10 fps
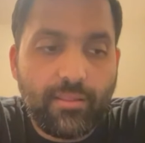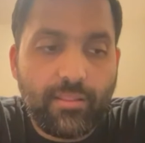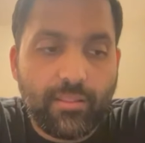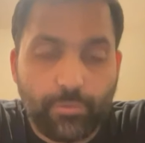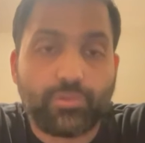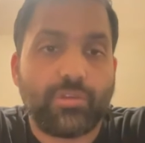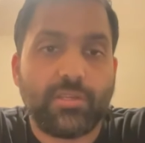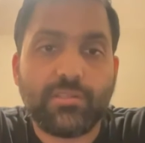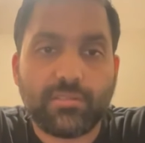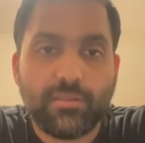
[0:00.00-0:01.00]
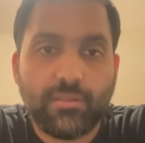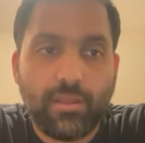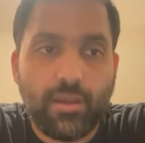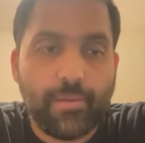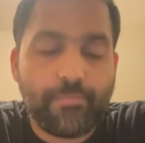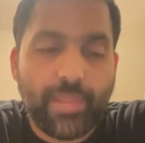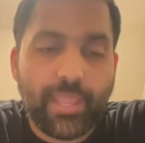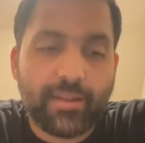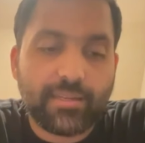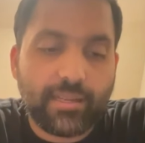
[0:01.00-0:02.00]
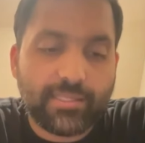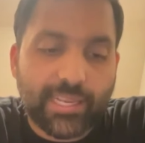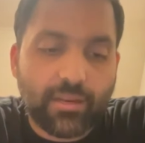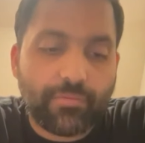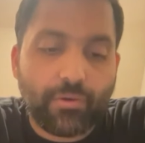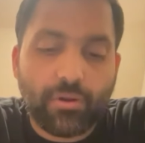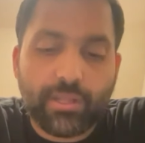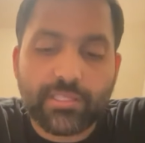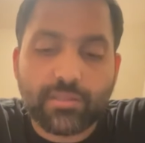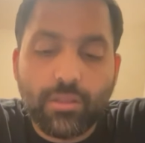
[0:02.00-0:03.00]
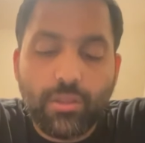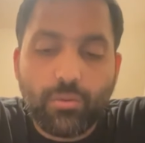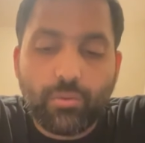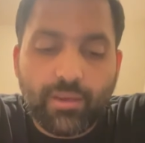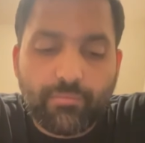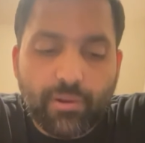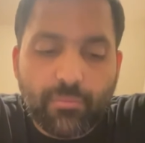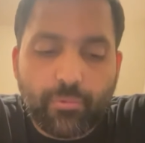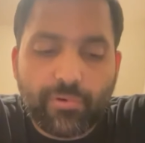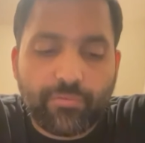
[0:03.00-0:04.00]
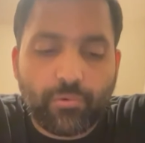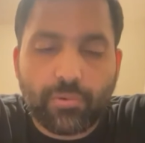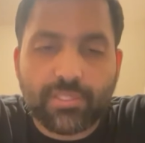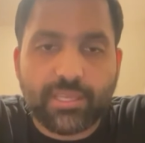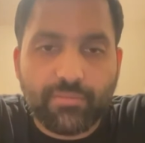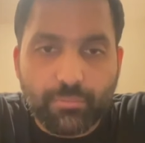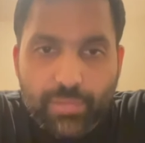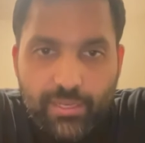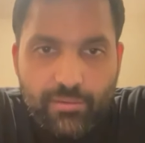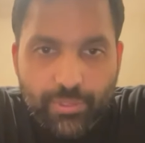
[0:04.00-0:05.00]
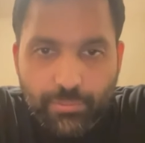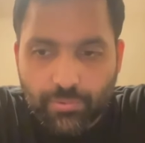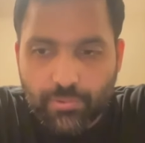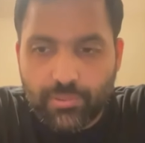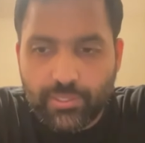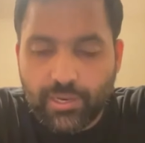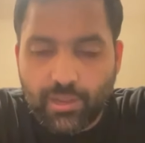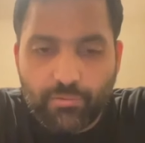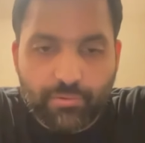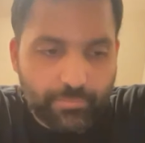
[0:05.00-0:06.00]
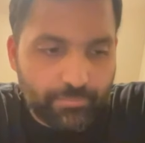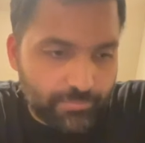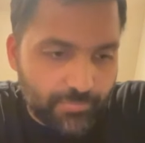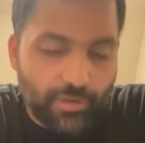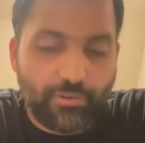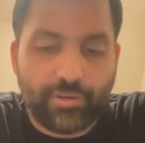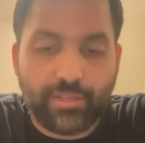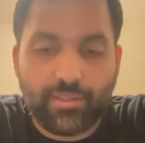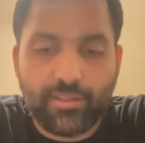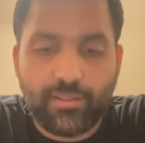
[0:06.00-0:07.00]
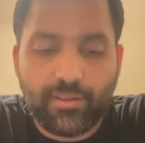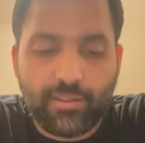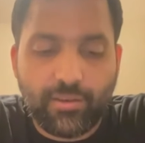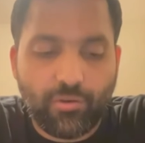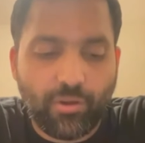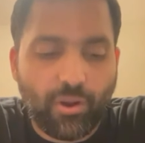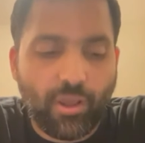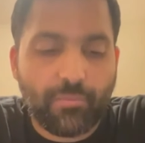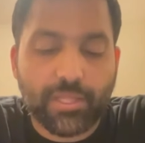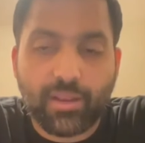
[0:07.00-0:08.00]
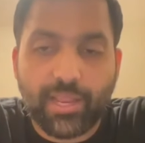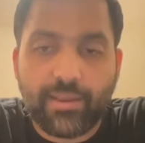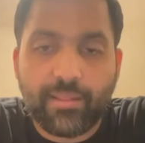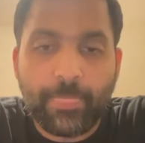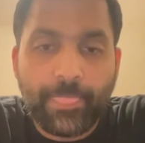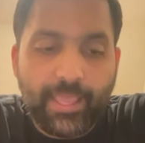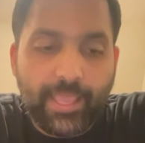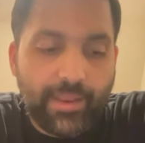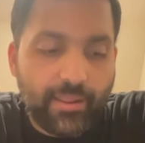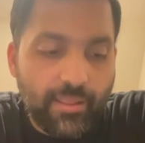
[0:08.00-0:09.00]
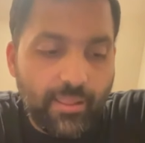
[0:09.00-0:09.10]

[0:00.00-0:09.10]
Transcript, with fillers: the future is. Um, and second of all is we have 1.417 billion people in our country, in you know, on our motherland, and